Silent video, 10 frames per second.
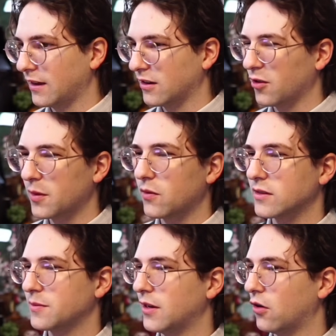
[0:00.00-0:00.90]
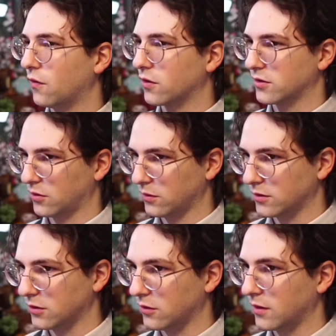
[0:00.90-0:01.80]
Nobody wants to be oversold
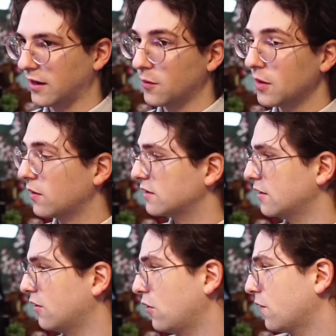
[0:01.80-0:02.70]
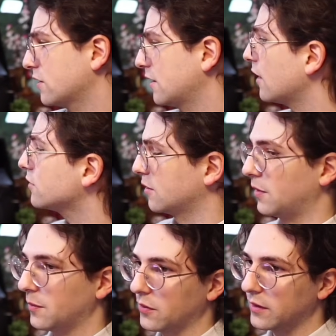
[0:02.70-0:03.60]
to, and nobody wants to oversell to
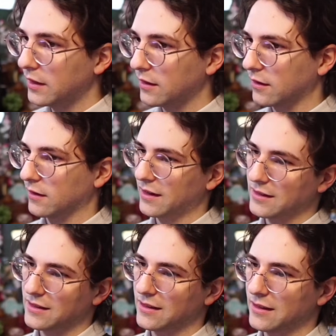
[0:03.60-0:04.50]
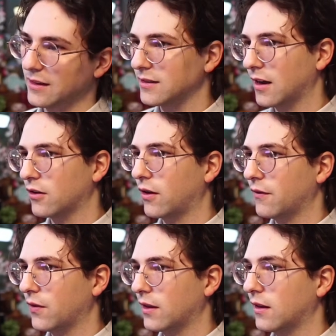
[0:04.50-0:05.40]
people either. It's it's not a great
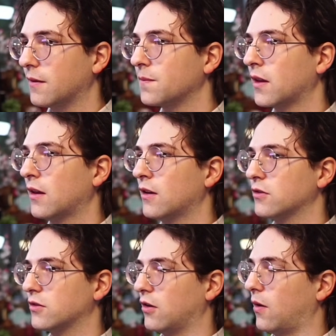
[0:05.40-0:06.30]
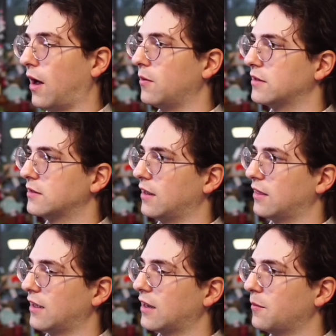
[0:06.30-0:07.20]
feeling. So I would say
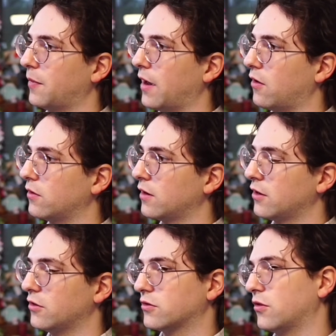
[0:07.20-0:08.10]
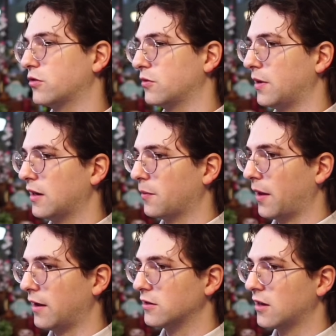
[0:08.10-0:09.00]
think about your social media
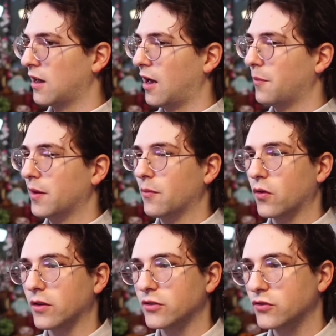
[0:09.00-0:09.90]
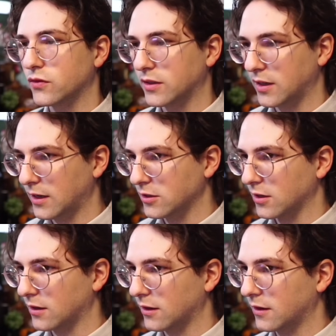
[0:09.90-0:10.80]
page a bit more
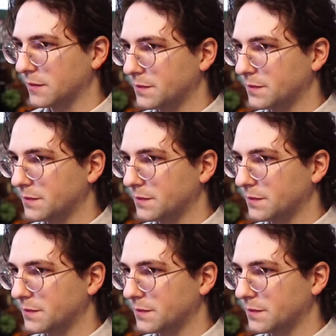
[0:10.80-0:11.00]
strategically.